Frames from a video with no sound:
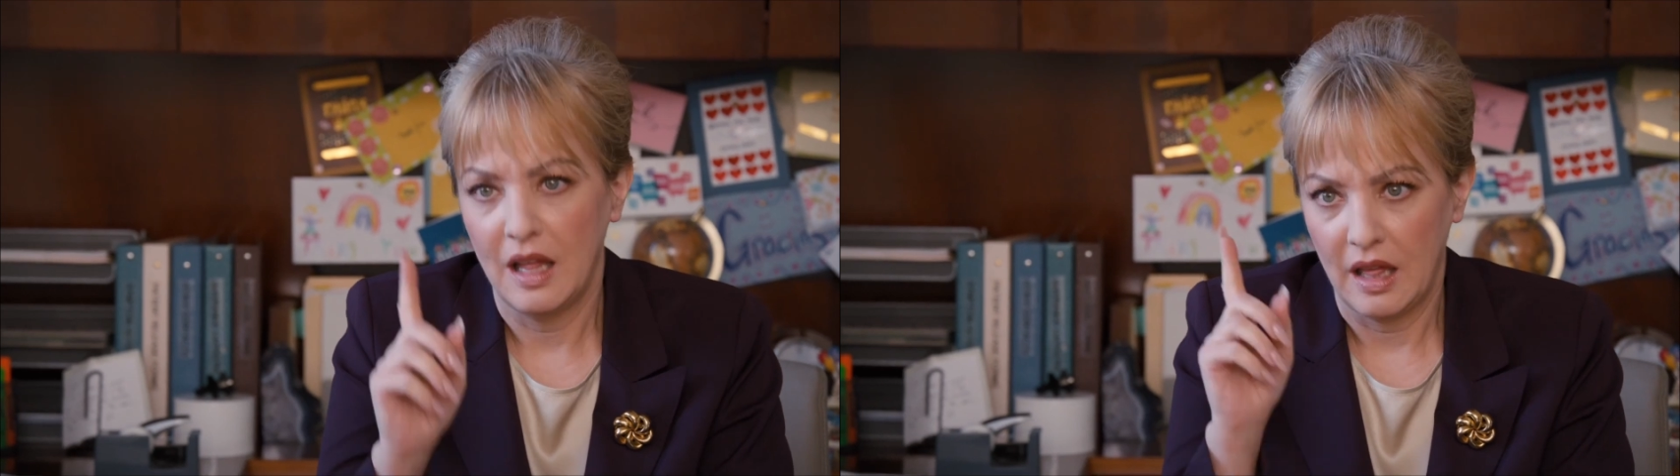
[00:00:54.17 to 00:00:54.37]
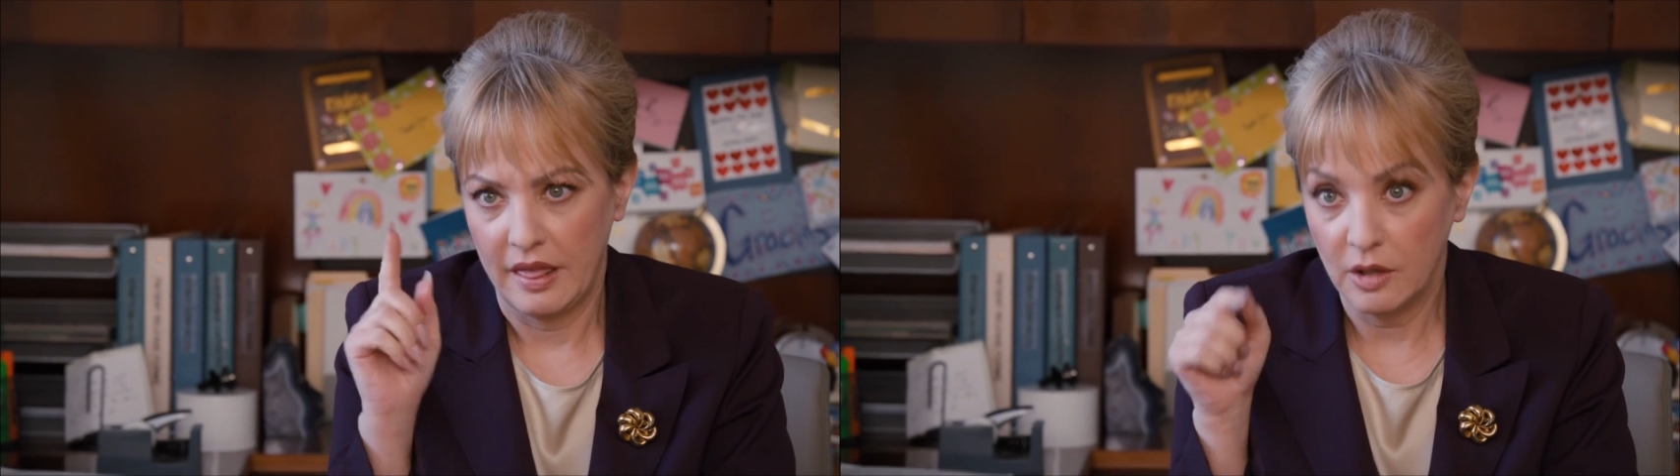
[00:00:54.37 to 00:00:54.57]

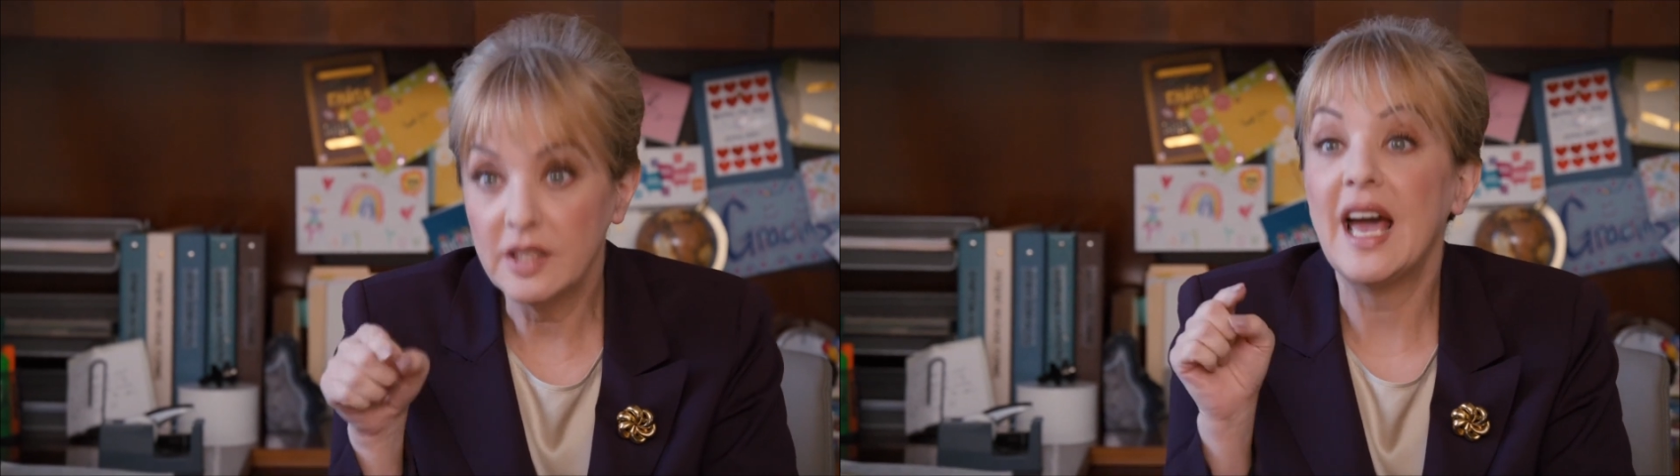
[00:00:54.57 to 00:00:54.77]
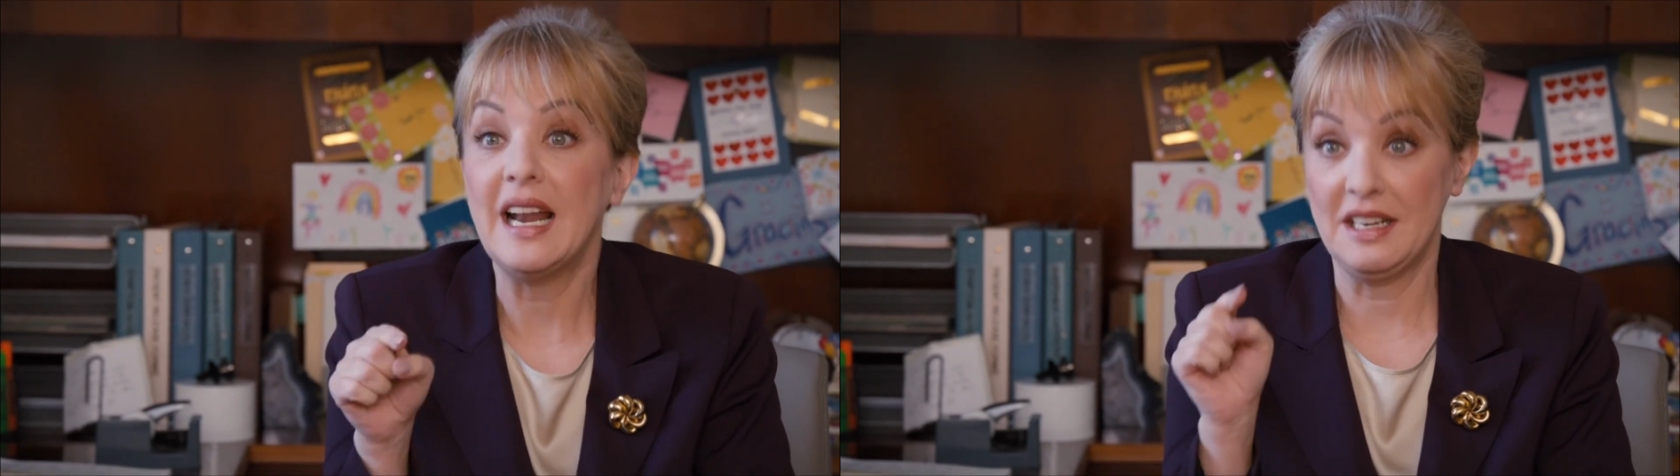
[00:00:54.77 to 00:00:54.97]

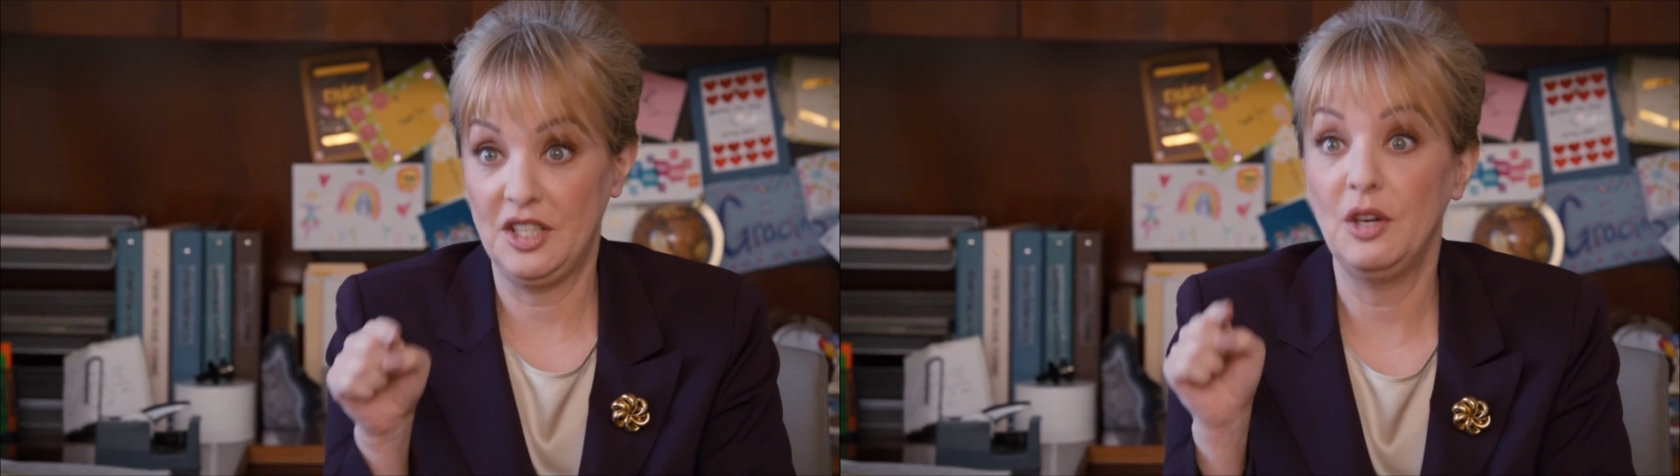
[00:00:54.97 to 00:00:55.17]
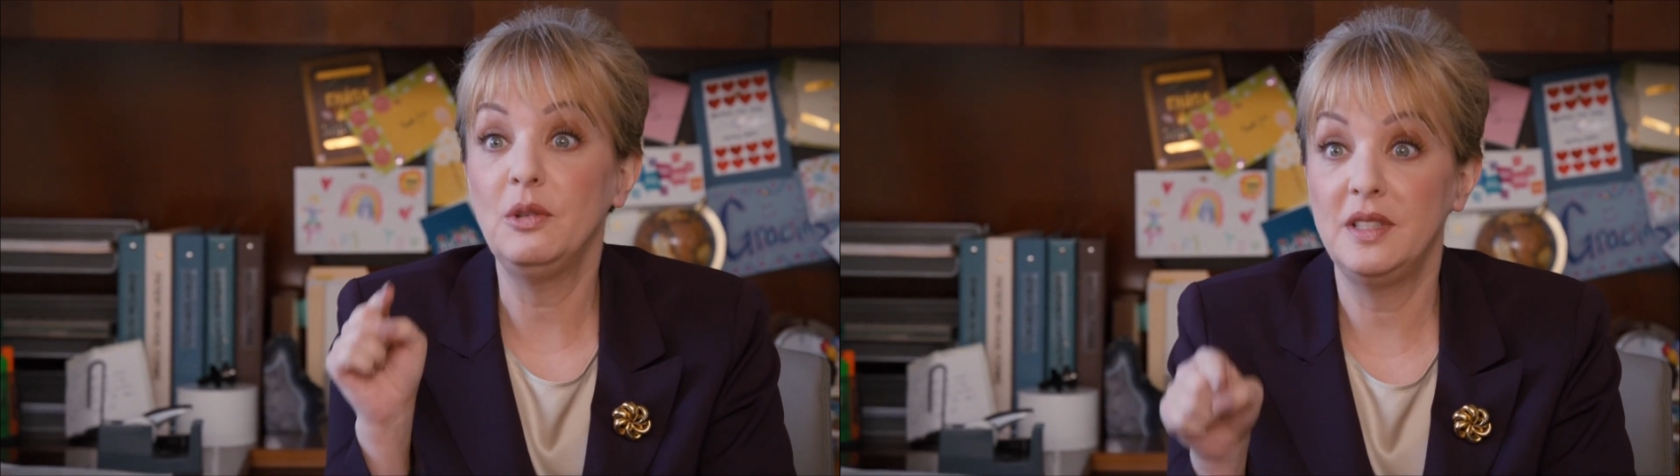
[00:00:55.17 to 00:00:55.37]
definitely shares a
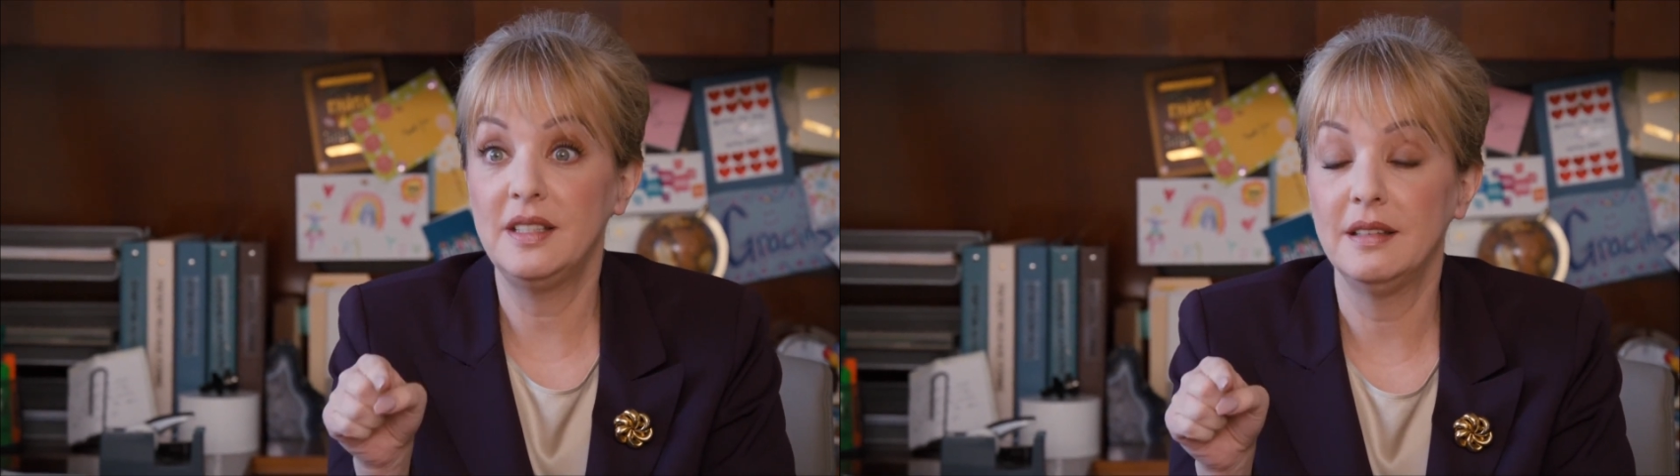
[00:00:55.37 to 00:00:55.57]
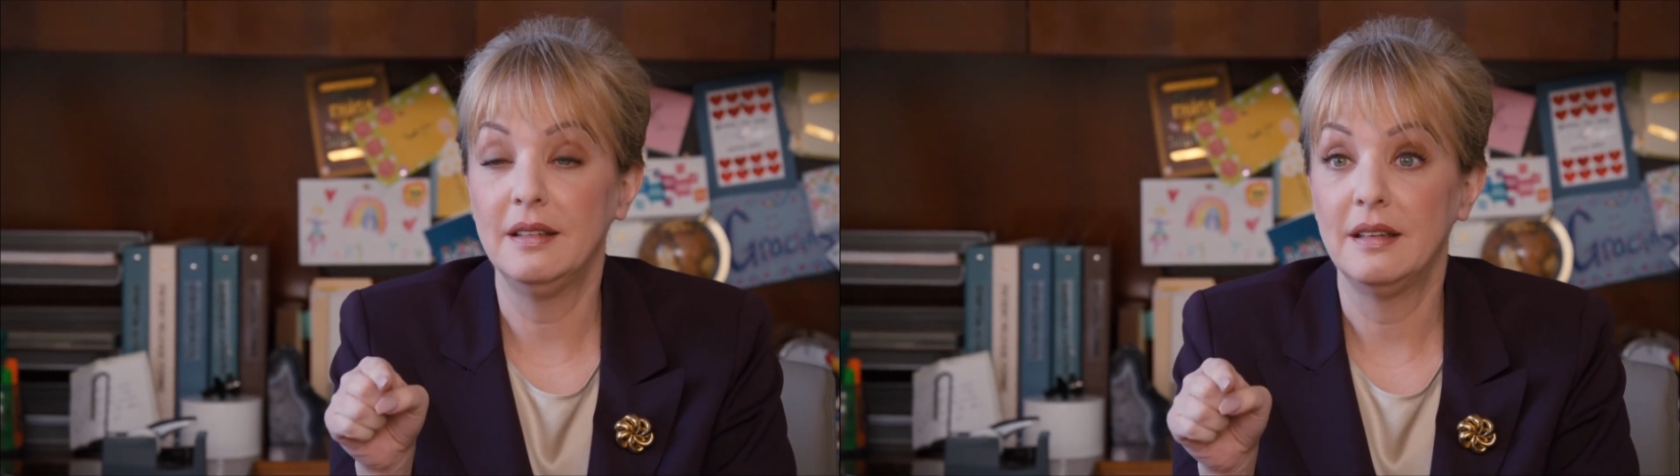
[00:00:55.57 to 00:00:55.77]
lot of
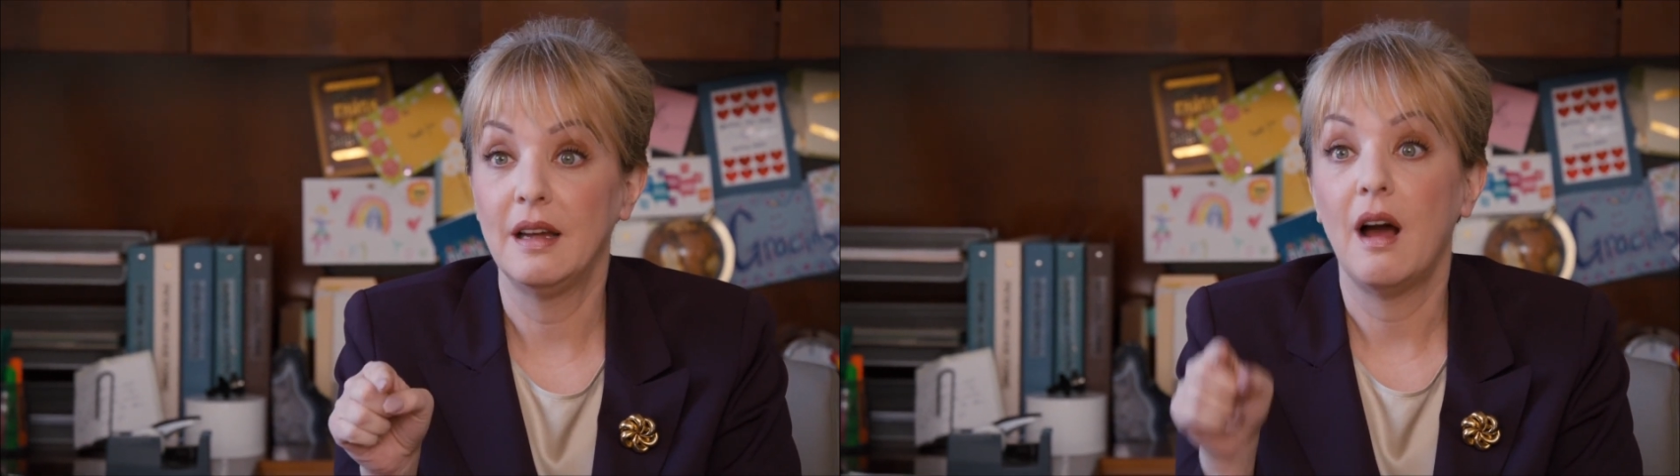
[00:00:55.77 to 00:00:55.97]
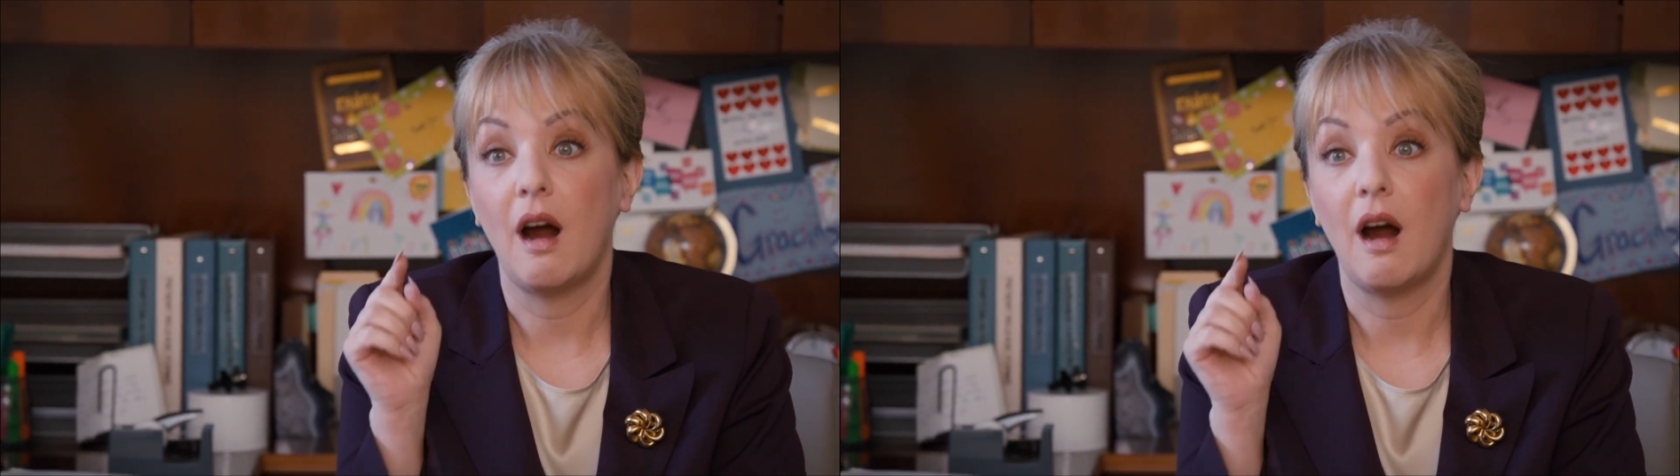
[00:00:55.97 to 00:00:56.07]
similarities